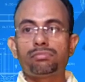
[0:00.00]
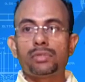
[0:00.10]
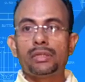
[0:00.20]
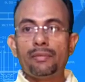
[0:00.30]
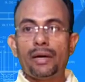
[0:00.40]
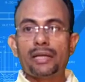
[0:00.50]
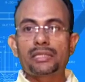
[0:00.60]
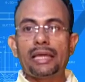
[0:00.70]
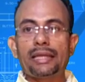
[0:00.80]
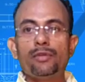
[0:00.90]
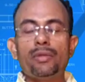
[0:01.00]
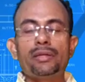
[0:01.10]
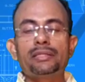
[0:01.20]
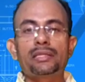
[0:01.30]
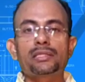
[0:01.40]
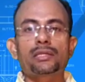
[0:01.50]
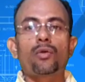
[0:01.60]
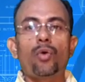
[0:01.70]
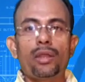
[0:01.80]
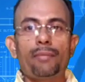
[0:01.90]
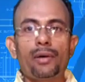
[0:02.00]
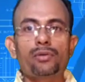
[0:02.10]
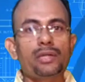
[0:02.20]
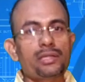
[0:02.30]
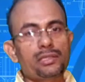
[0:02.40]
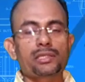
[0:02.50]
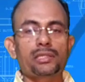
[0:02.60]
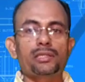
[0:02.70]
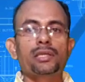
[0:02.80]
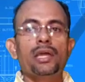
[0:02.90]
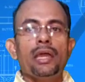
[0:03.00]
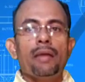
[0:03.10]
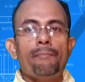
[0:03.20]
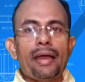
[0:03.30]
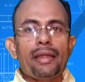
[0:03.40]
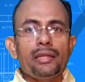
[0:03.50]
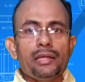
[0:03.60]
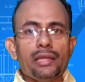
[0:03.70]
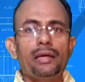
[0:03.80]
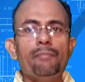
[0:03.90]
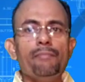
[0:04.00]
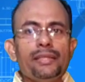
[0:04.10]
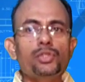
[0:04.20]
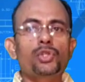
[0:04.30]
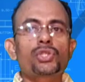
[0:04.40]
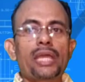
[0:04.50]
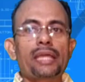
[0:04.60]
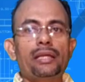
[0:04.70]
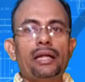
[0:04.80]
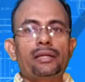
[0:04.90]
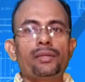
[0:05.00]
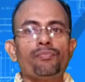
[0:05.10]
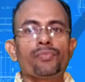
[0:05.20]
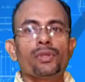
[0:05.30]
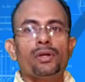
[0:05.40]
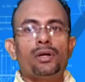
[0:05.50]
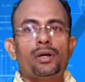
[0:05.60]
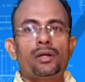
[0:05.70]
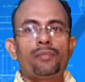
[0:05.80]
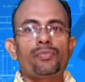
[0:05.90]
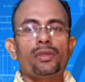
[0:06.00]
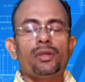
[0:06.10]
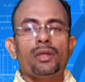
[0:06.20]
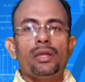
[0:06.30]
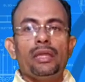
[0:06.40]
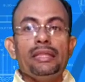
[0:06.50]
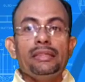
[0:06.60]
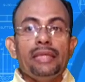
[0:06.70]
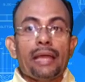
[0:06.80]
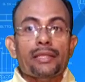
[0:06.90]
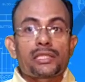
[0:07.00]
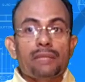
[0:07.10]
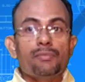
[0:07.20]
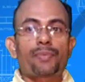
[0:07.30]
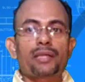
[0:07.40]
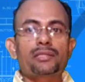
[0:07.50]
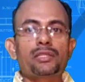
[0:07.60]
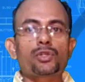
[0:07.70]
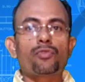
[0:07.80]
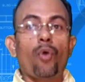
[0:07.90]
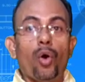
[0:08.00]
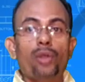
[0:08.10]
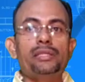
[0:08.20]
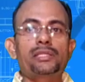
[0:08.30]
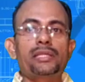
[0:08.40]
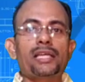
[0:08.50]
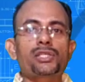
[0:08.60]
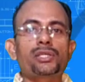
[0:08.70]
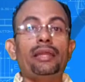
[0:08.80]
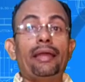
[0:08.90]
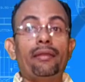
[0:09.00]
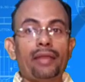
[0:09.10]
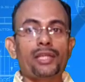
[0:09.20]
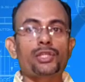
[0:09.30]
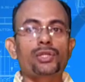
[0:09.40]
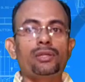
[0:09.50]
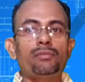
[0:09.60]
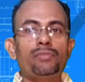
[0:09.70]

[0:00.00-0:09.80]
liberty and human disaster all about? Let's discuss. Mandela means to say that In the esteemed presence of all international and national